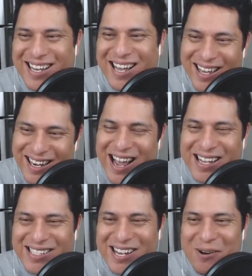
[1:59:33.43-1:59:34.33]
Yep. Oh. He
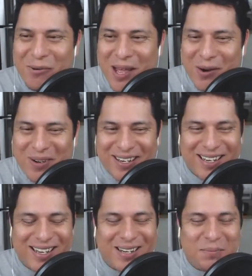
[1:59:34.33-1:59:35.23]
has there that
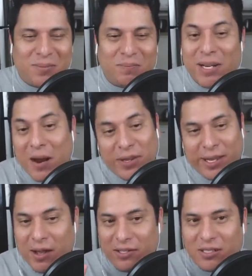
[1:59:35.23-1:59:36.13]
one. But
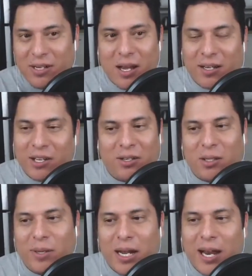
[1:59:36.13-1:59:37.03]
everything else is not.
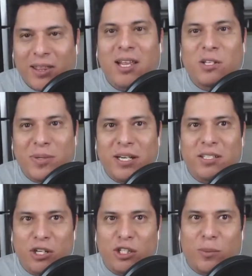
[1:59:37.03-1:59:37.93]
But I think that's because
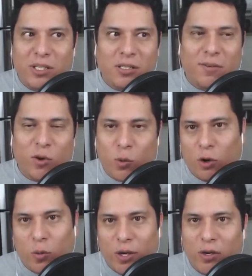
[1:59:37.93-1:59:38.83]
he also put this stuff on
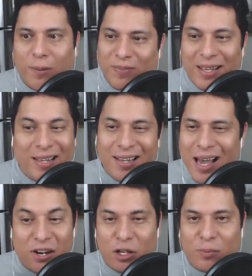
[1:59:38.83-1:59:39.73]
Railroad
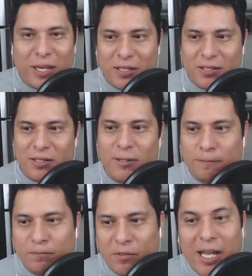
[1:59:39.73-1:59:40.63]
and other places.
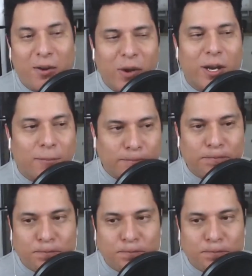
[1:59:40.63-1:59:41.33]
Yeah, I read it.